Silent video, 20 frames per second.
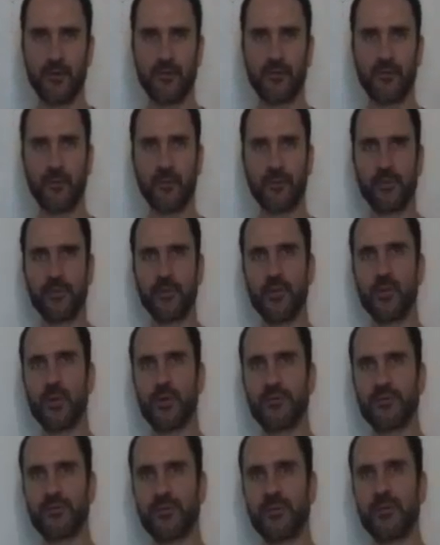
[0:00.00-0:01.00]
for the
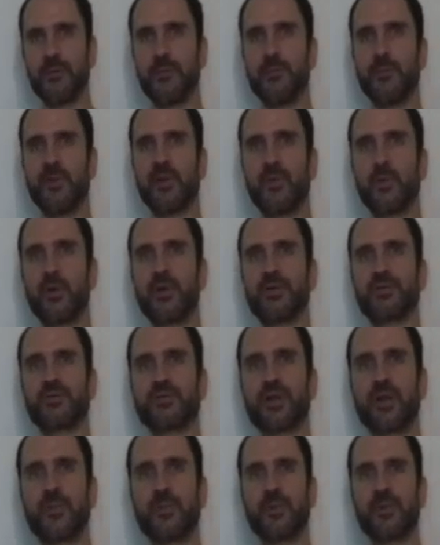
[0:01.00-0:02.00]
UFC Middleweight
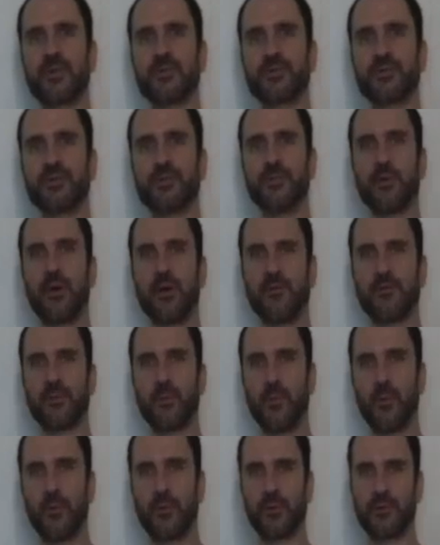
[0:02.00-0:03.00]
Championship of
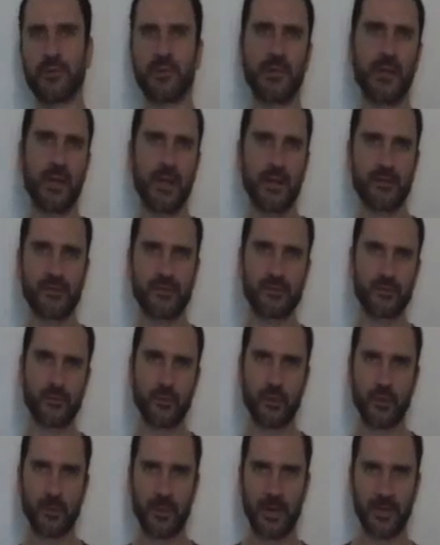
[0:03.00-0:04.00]
the World. Guys, let's
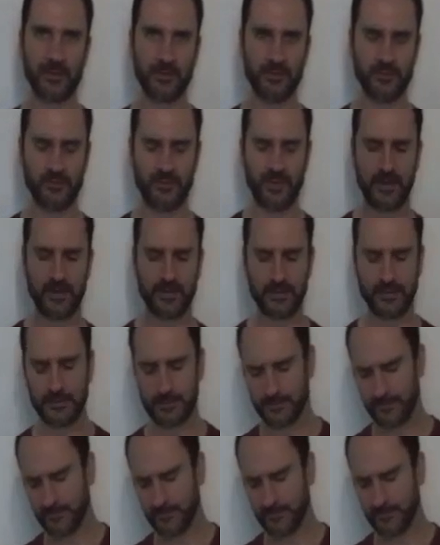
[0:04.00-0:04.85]
talk about this fight.